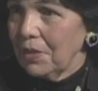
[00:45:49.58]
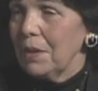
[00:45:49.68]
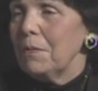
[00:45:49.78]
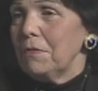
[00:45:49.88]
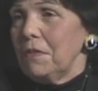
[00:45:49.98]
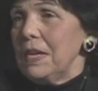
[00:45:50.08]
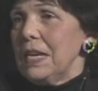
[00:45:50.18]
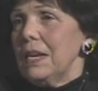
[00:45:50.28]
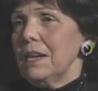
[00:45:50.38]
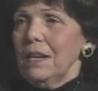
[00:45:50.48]
them
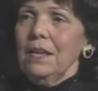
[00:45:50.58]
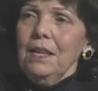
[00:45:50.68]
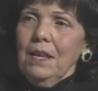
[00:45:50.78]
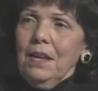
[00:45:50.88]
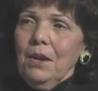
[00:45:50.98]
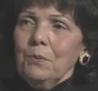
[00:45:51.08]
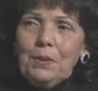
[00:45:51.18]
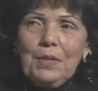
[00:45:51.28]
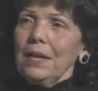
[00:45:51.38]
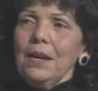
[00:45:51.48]
feel
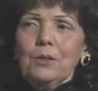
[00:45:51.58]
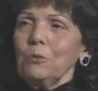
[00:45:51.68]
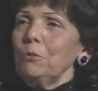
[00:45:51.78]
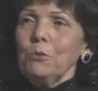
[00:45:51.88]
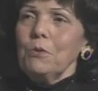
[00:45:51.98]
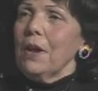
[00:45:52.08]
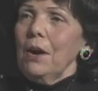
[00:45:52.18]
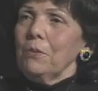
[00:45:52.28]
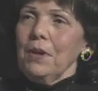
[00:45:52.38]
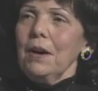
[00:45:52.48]
what they like to do
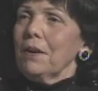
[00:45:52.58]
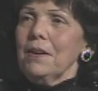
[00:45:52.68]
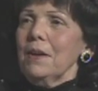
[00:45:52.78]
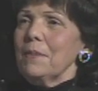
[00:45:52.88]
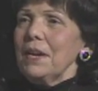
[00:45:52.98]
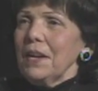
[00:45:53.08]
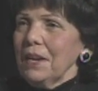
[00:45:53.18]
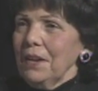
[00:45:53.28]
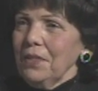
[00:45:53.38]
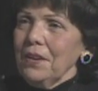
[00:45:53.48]
now. They are in
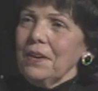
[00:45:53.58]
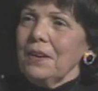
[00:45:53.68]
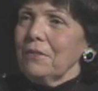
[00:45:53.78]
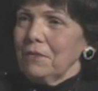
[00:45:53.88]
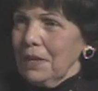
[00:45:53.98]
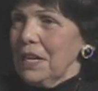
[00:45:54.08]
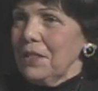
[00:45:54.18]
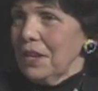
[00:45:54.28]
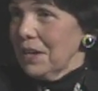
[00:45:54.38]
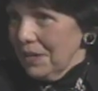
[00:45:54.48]
America, they are free,
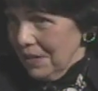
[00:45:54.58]
they are